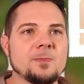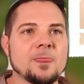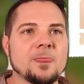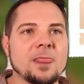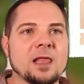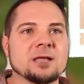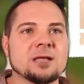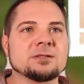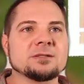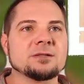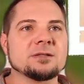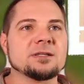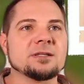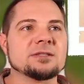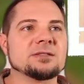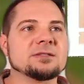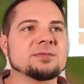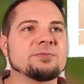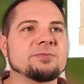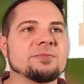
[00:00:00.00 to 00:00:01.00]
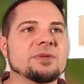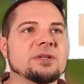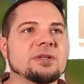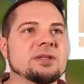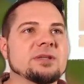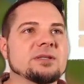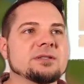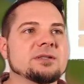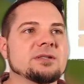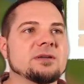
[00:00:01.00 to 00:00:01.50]
So let's speed
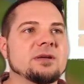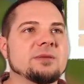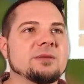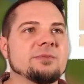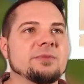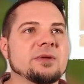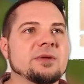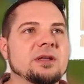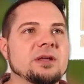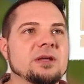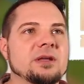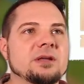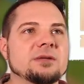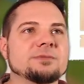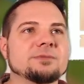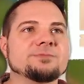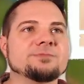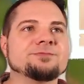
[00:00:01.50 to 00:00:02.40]
this up again,